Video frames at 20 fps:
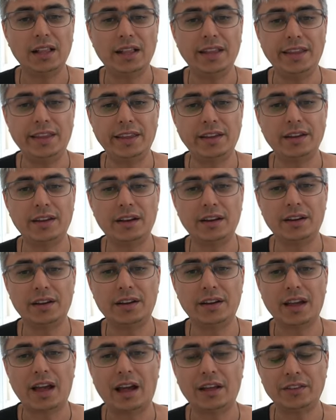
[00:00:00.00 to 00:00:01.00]
in
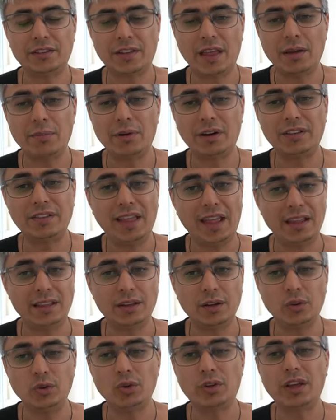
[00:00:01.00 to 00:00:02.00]
an unstable state.
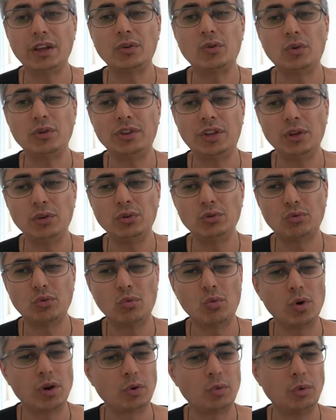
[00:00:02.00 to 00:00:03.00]
You can continue to
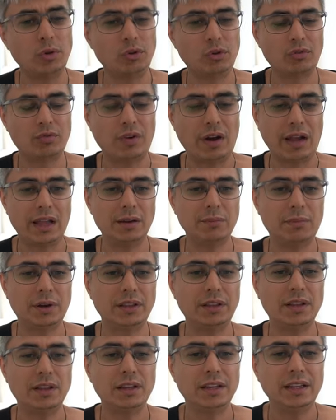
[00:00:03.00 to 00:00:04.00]
work with your file,
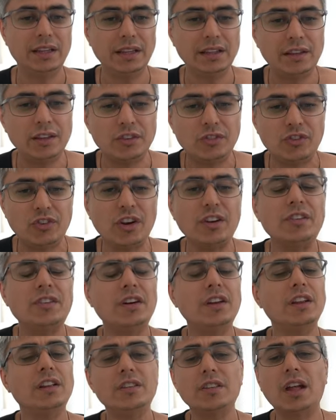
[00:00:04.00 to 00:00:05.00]
but it is
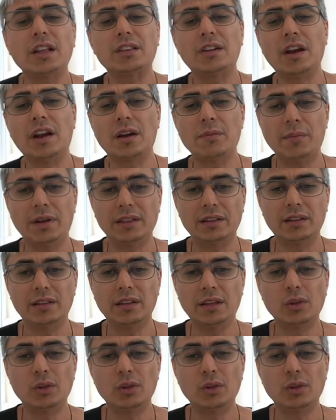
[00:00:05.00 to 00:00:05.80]
generally not recommended.